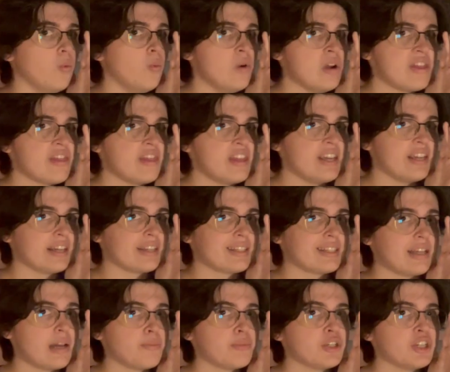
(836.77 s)
with the
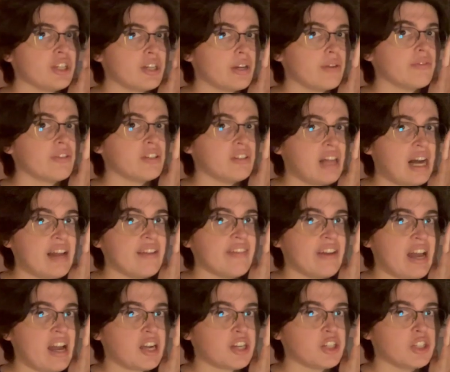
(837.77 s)
exception of the live
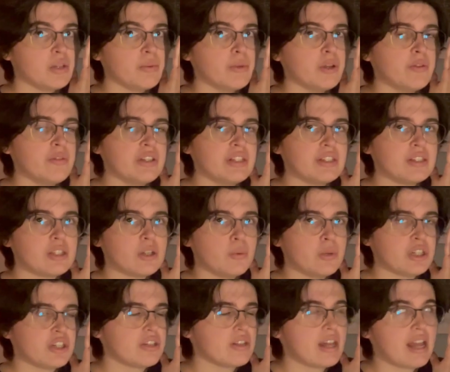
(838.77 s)
action movies, to
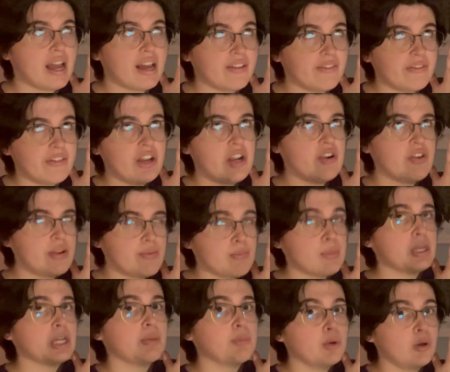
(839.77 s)
which they had very
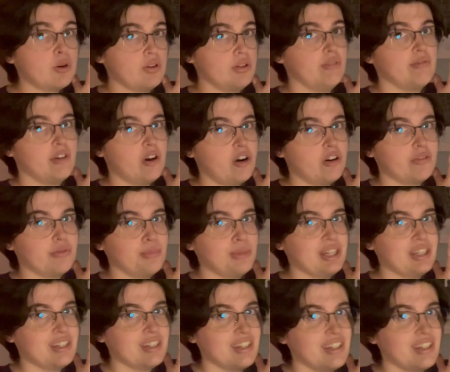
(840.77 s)
minimal involvement.